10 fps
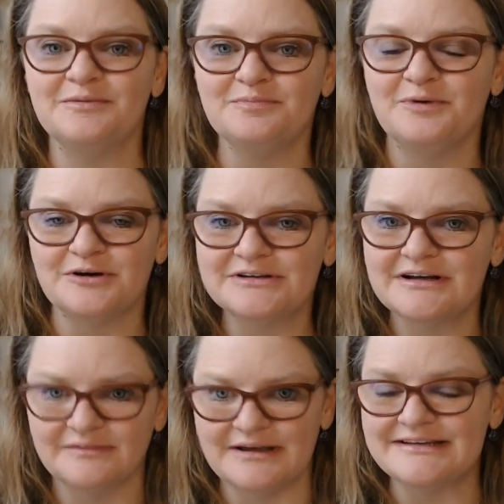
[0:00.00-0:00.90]
book
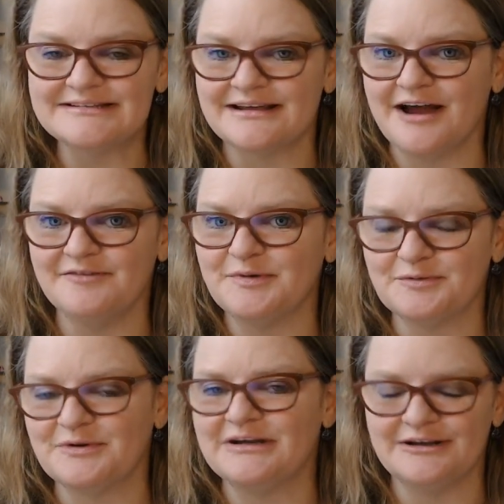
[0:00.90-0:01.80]
list that I've been
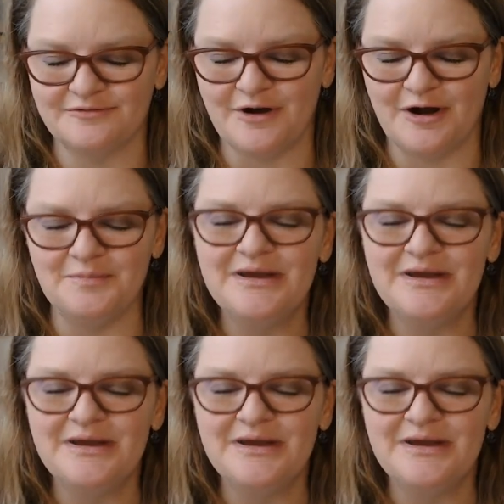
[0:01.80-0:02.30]
reading from